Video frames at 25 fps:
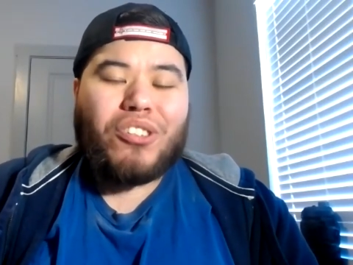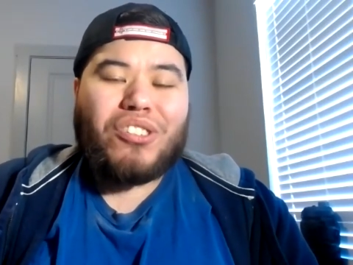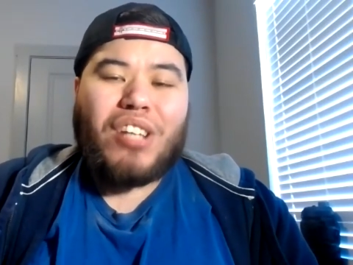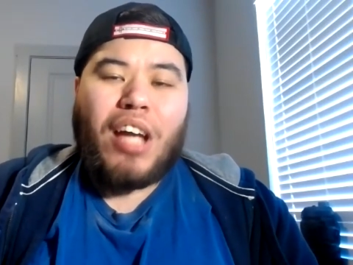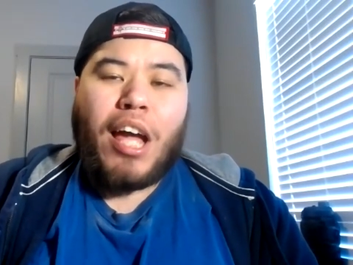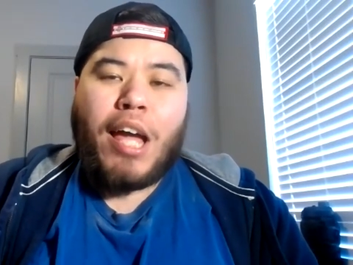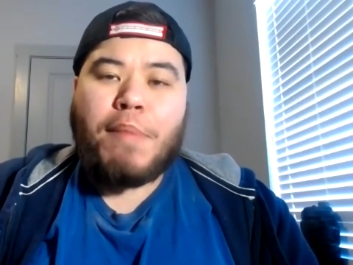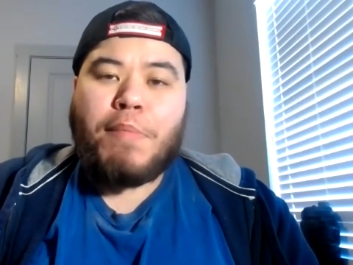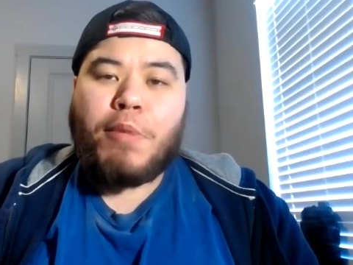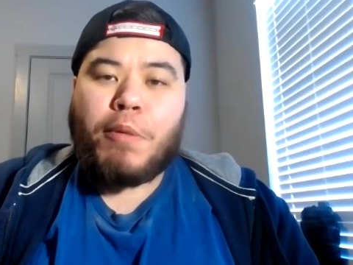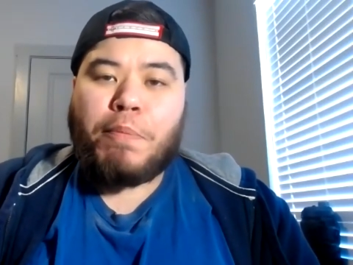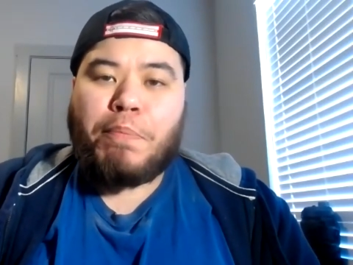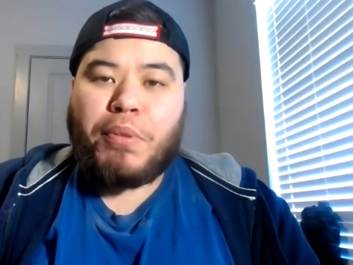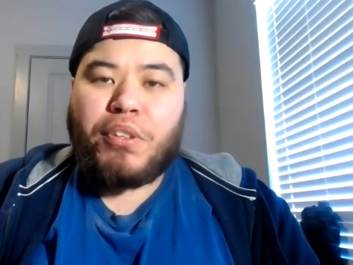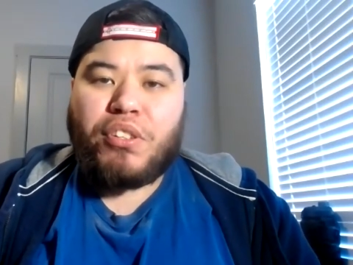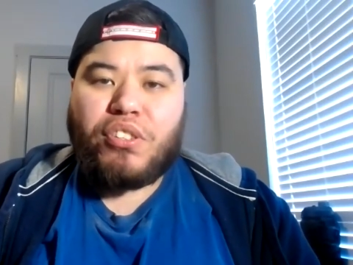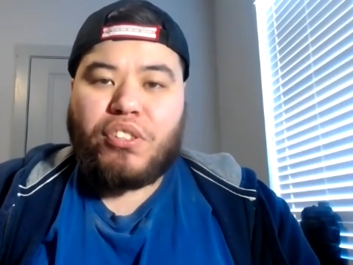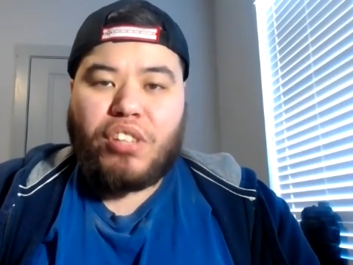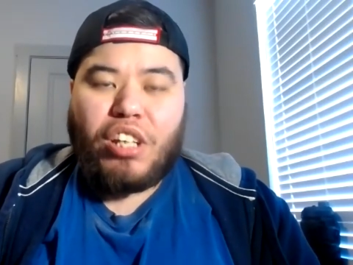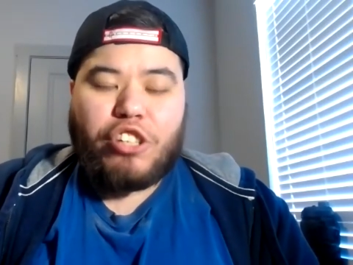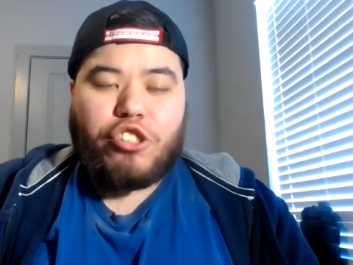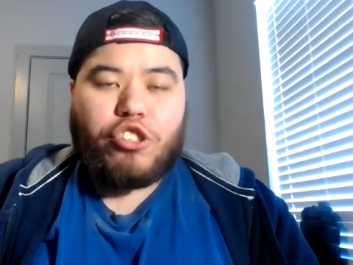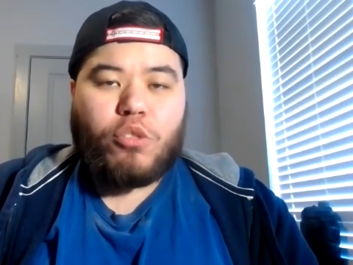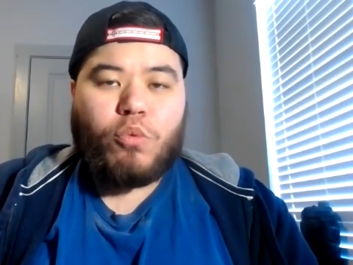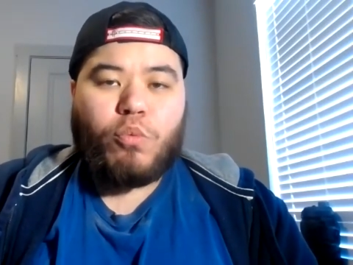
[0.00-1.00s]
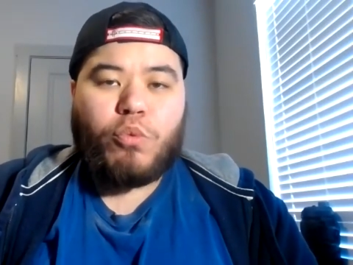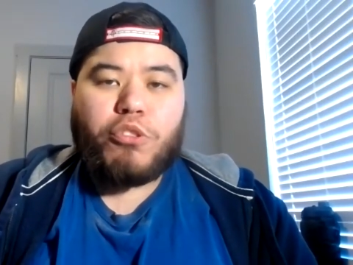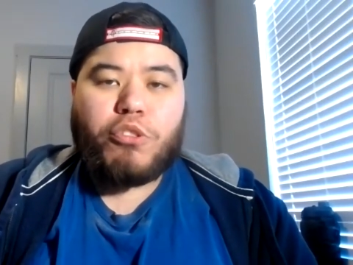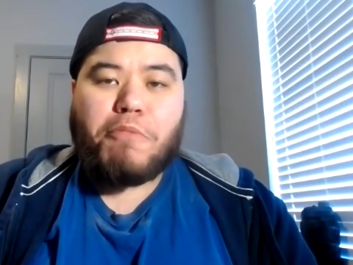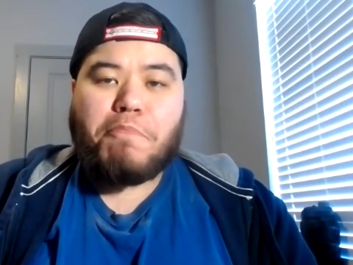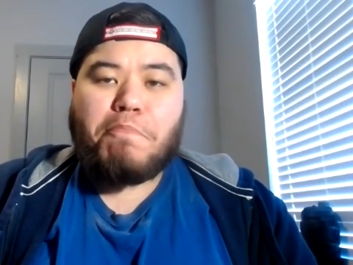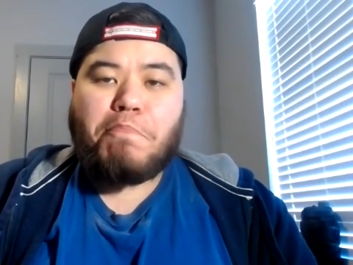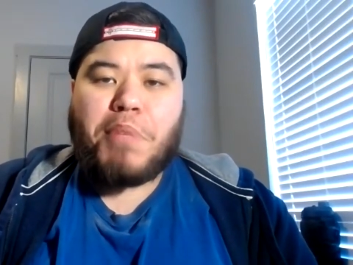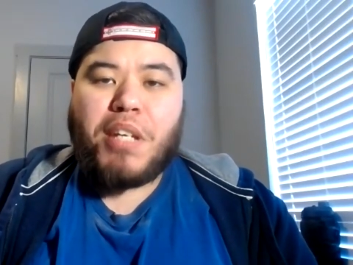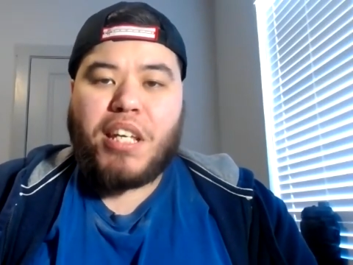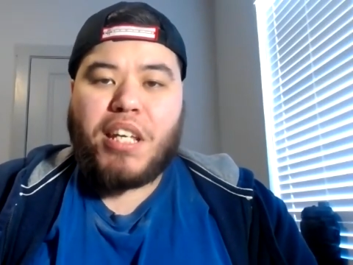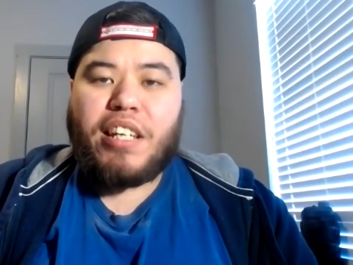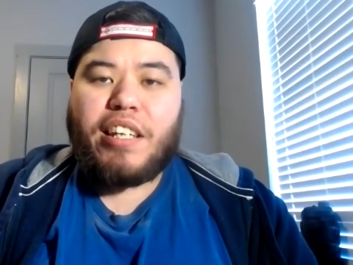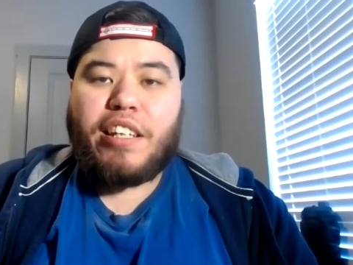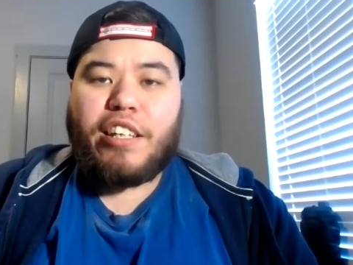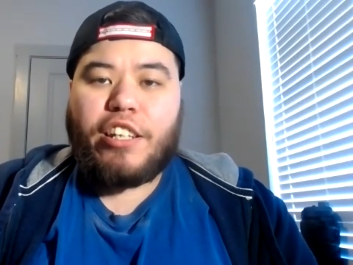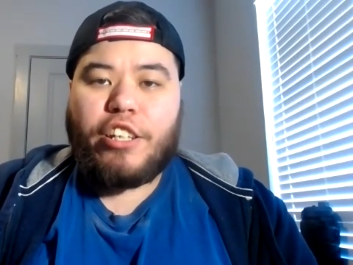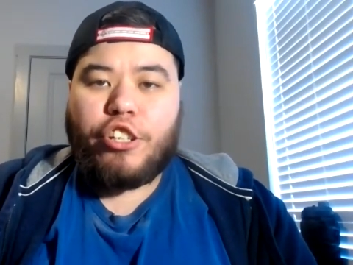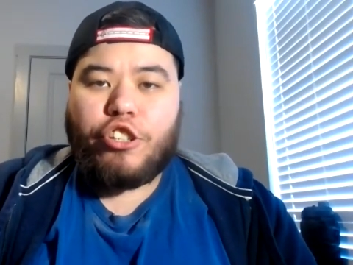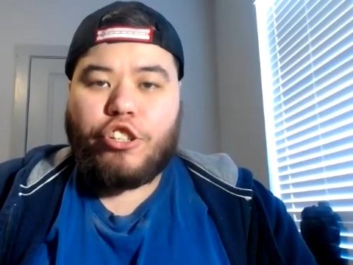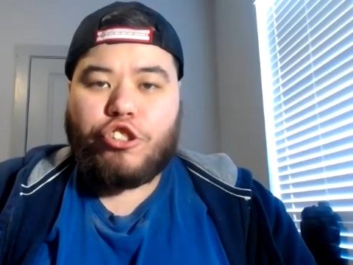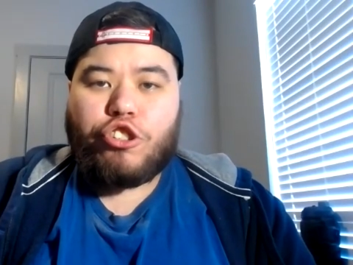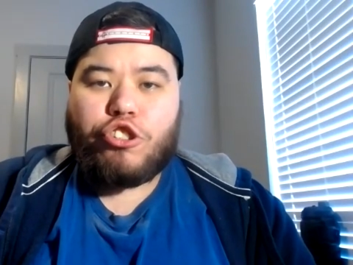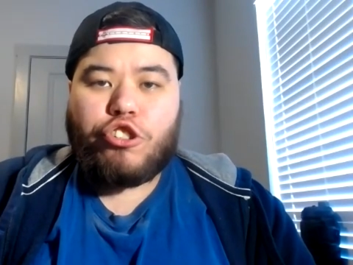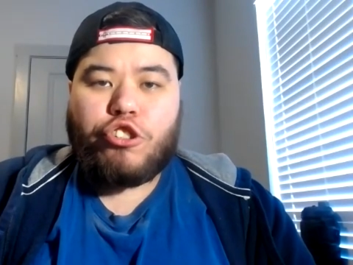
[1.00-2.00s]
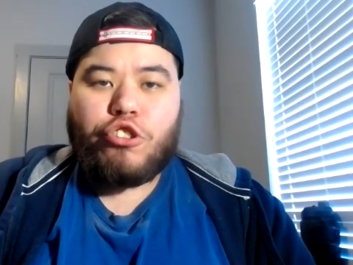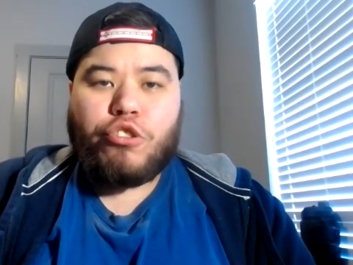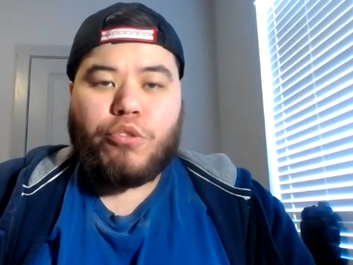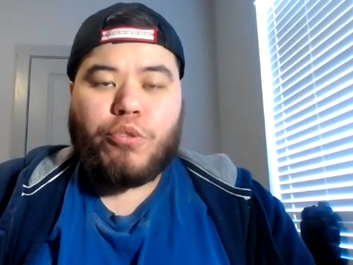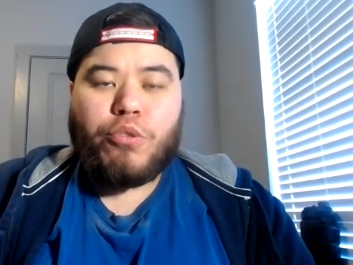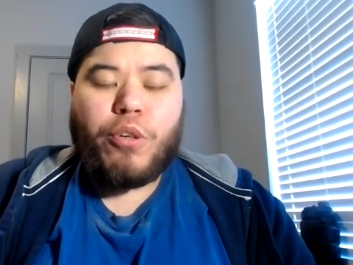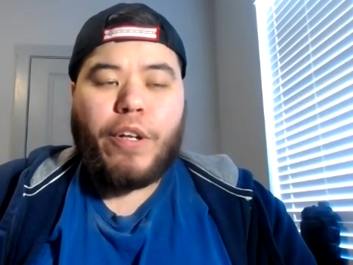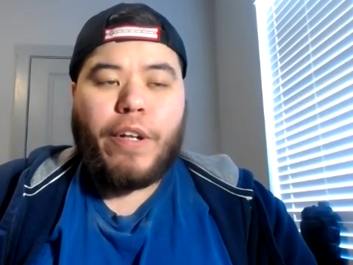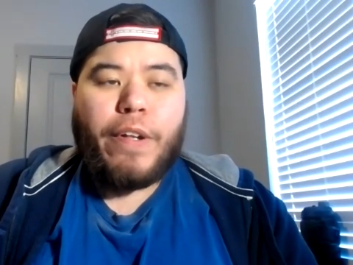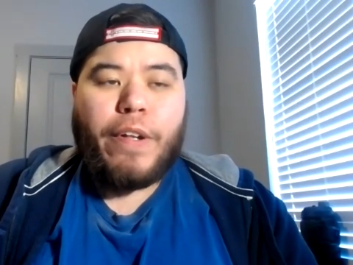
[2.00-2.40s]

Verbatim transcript: Time of possession was a big issue.